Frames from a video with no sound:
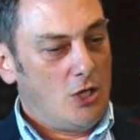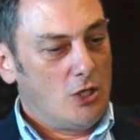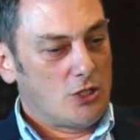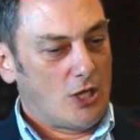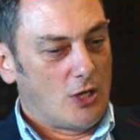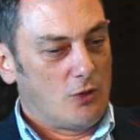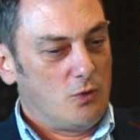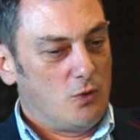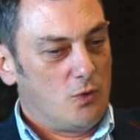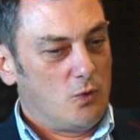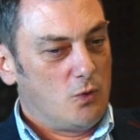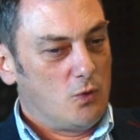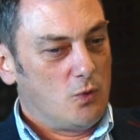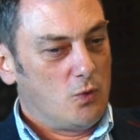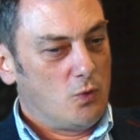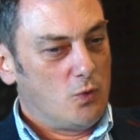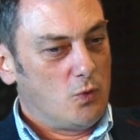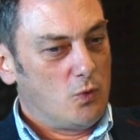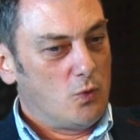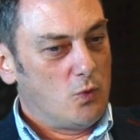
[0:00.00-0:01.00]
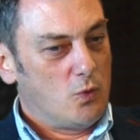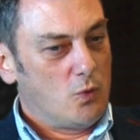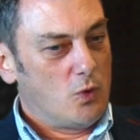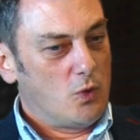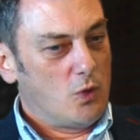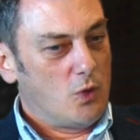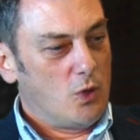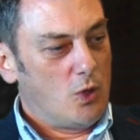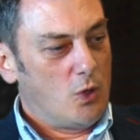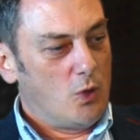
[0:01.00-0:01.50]
So
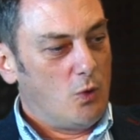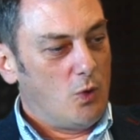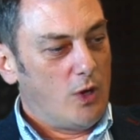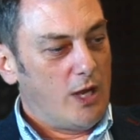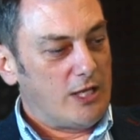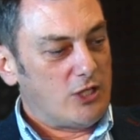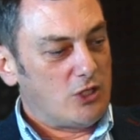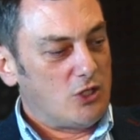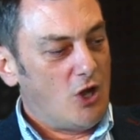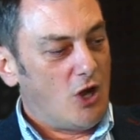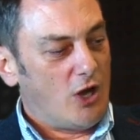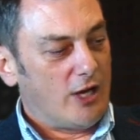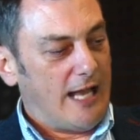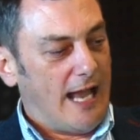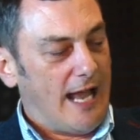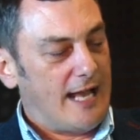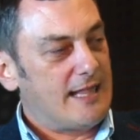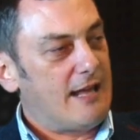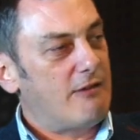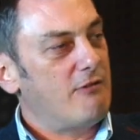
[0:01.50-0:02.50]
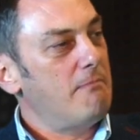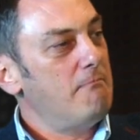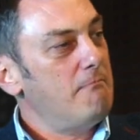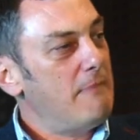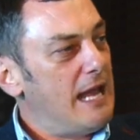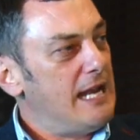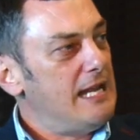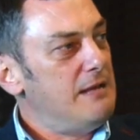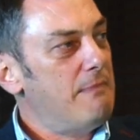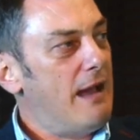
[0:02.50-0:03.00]
it's not there are
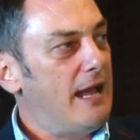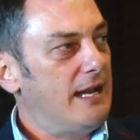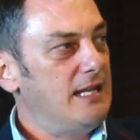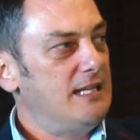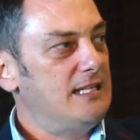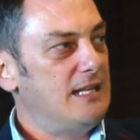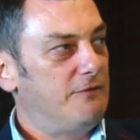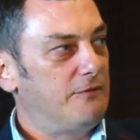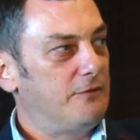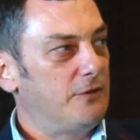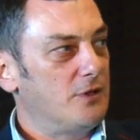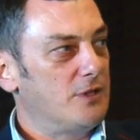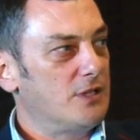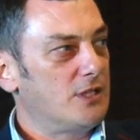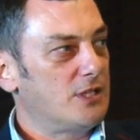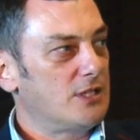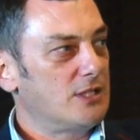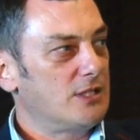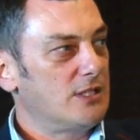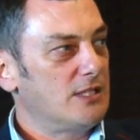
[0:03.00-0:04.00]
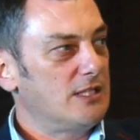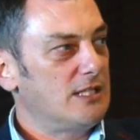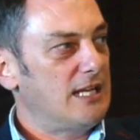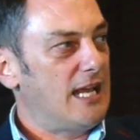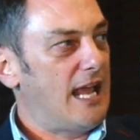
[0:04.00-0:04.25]
many, many different